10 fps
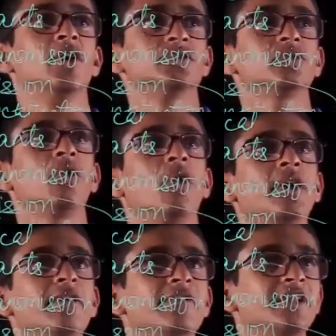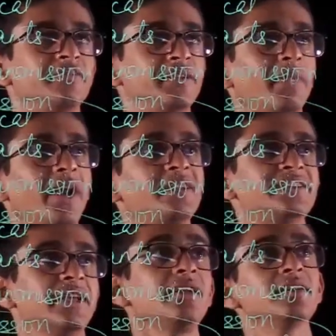So on average, we might
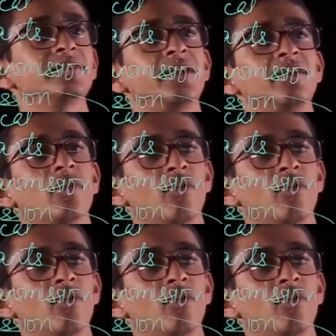say that